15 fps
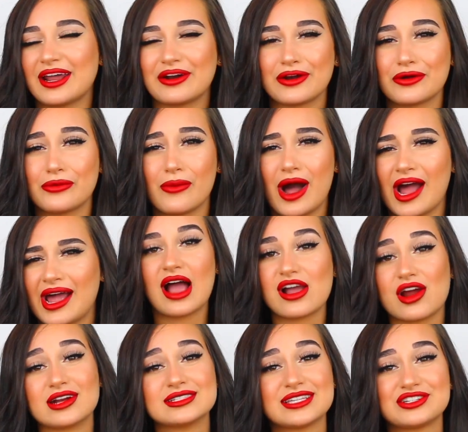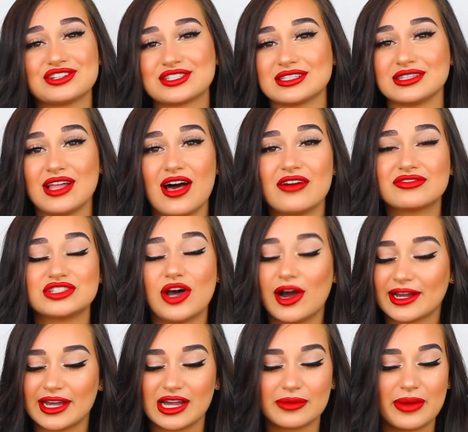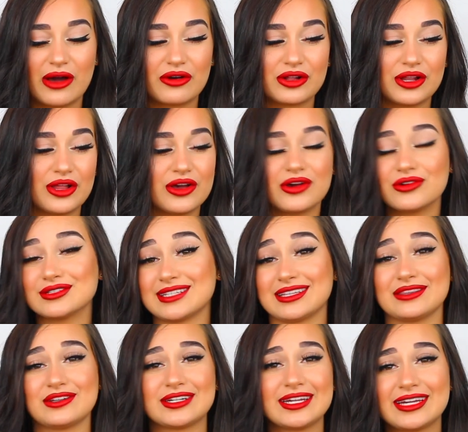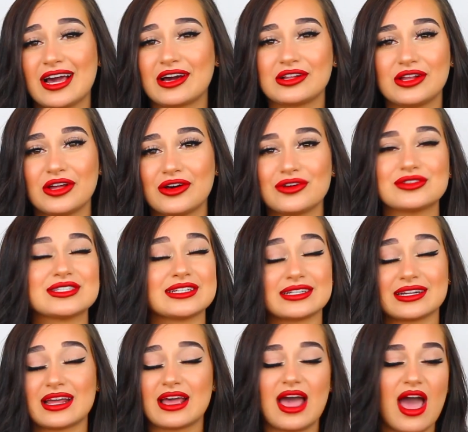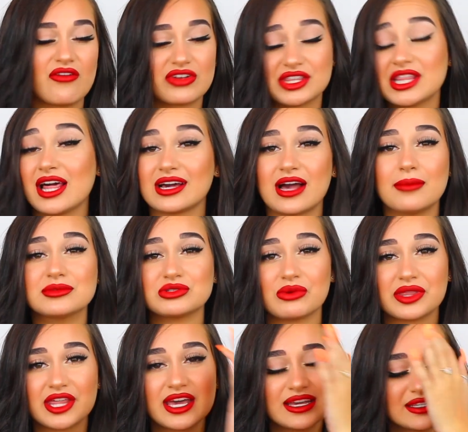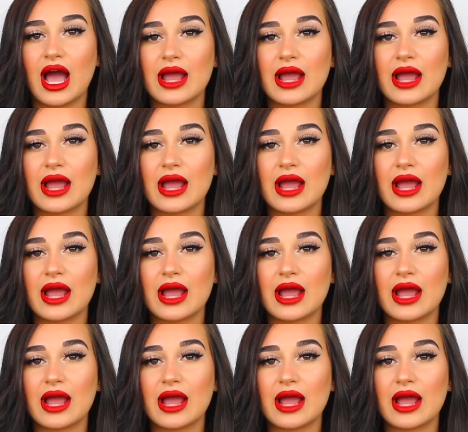I don't know why. I honestly just love talking about clothes and looking at clothes and everything that comes with it.